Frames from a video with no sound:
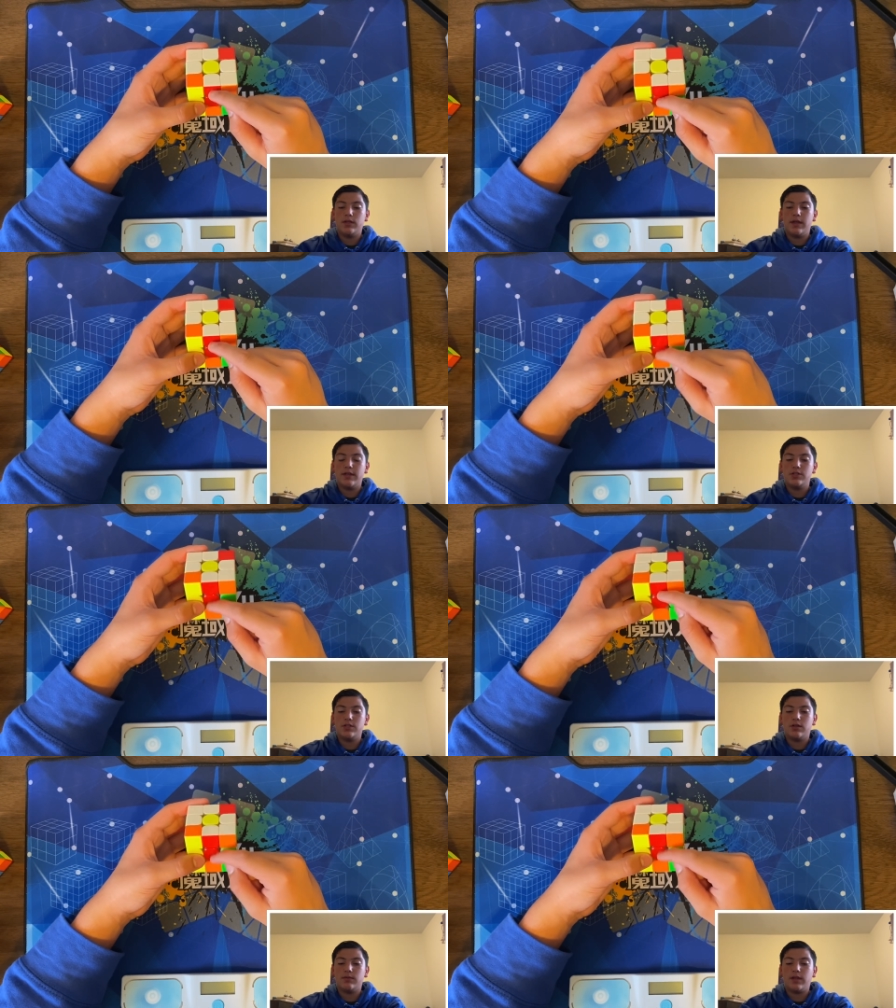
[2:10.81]
edges are
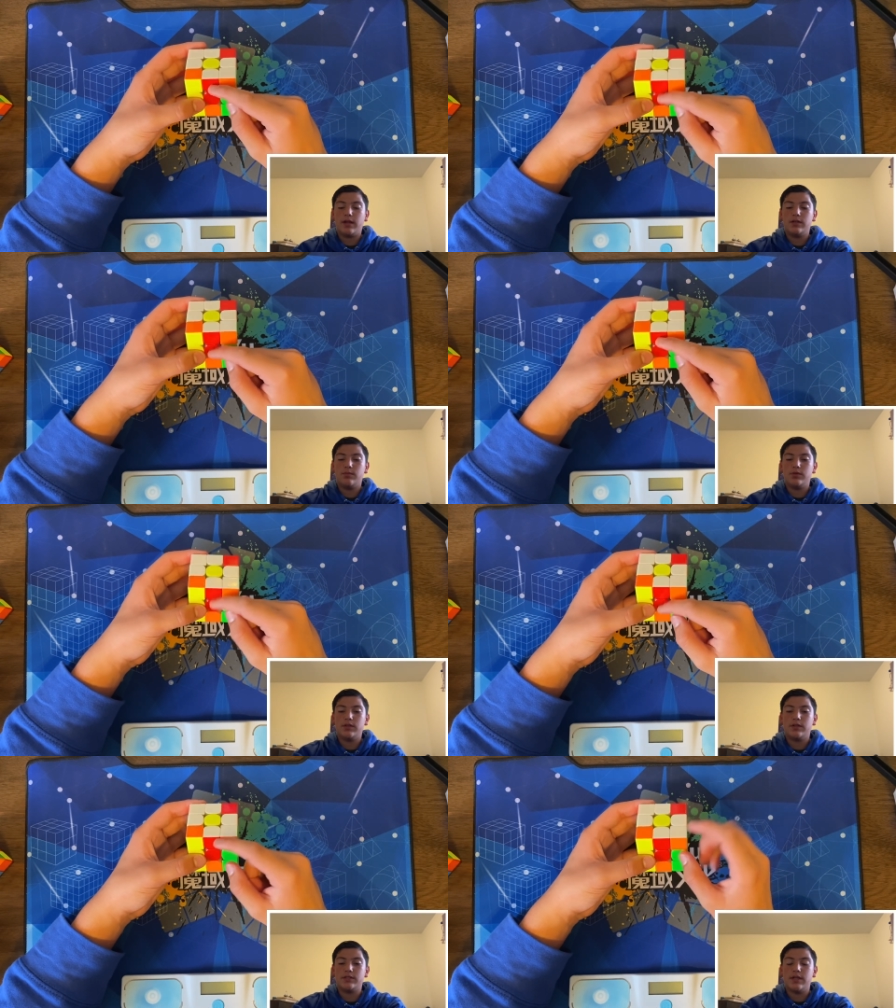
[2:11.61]
lined up with their
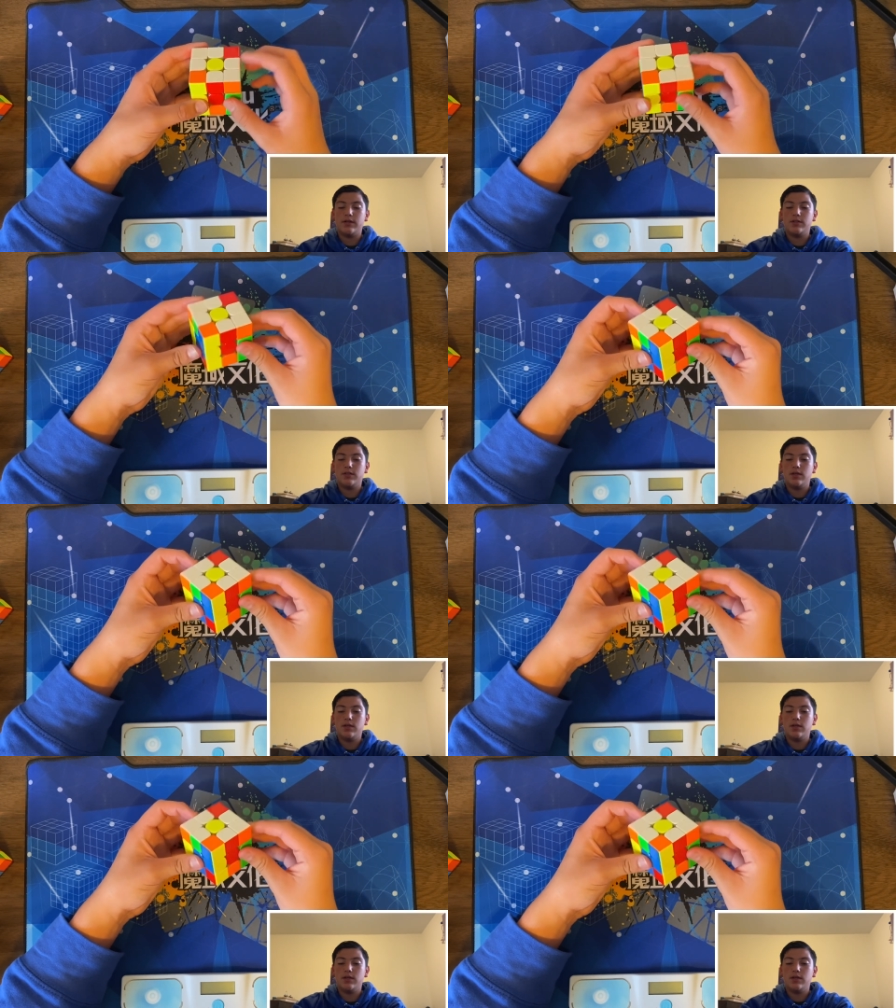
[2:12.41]
centers,